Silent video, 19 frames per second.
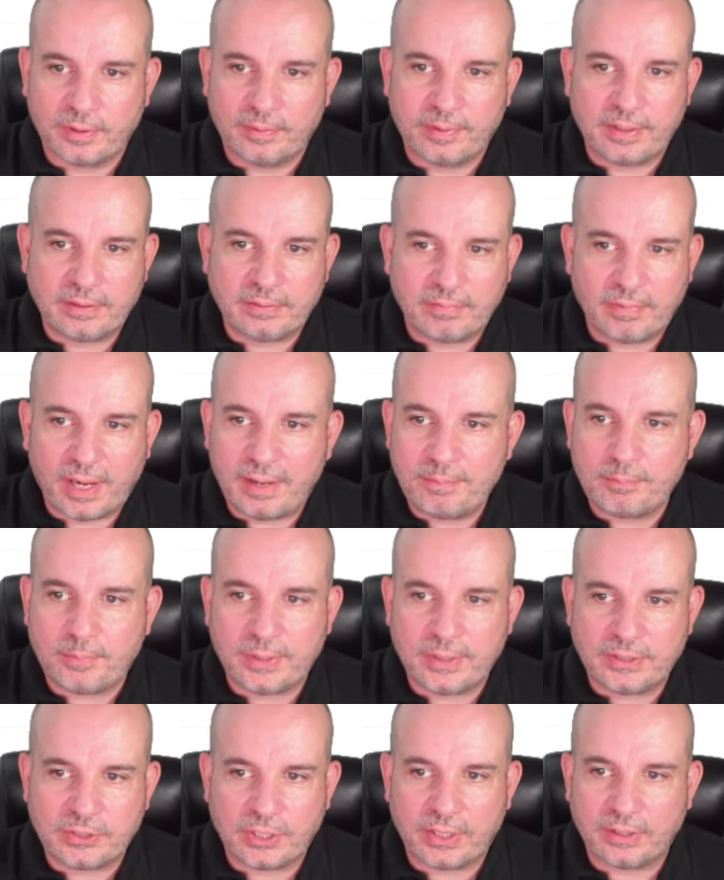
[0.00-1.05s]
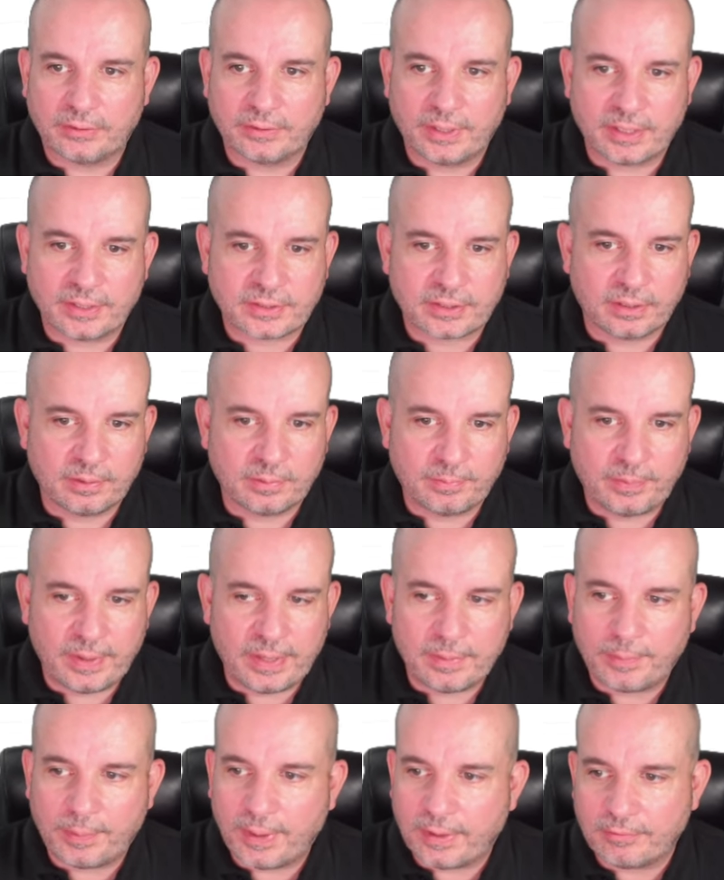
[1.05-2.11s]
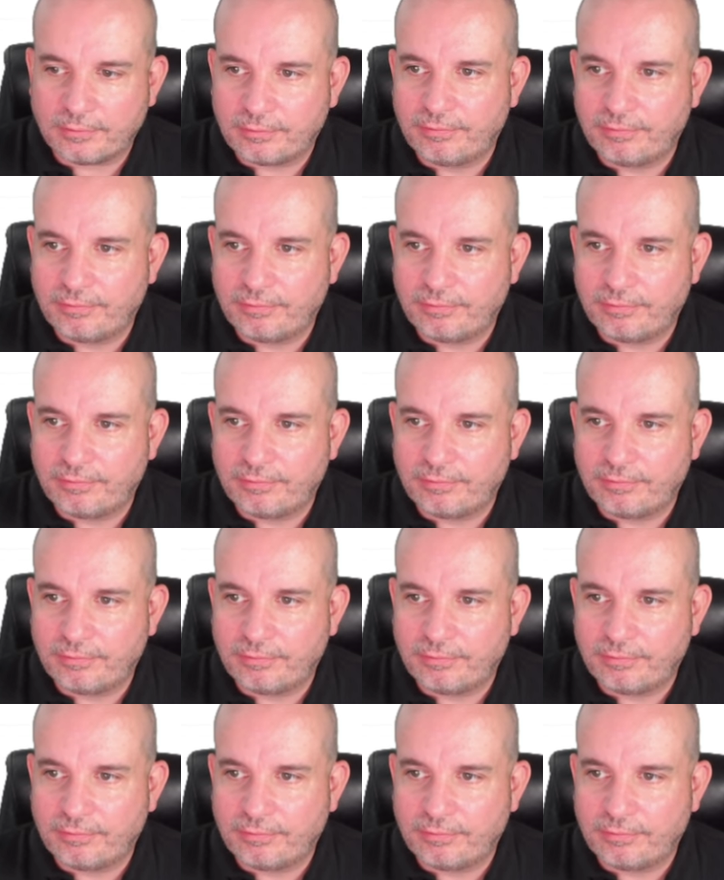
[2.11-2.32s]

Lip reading: I mean, MPG on that's going to be about